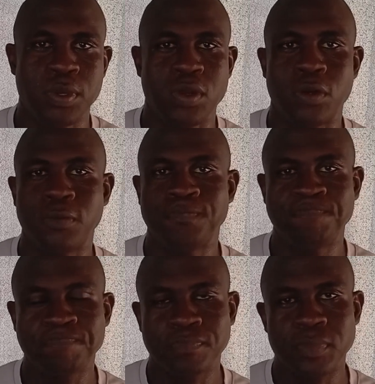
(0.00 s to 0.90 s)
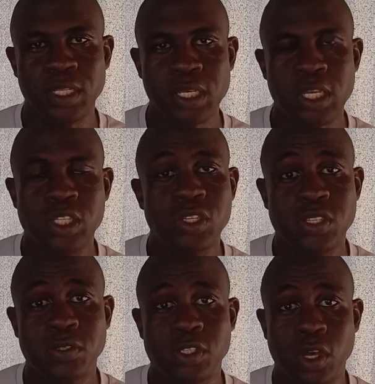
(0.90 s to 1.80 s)
It
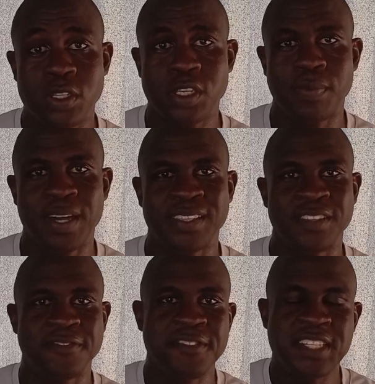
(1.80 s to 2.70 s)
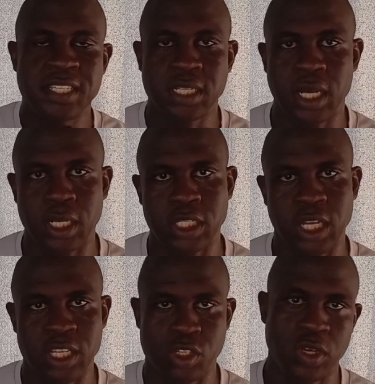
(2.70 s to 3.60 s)
also talks about the physical
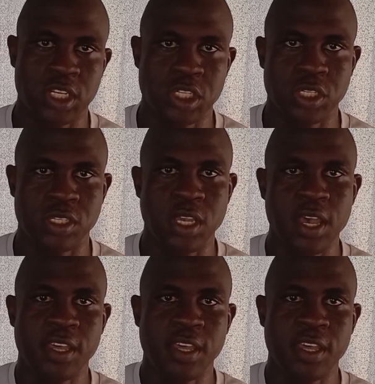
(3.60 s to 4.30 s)
attractions,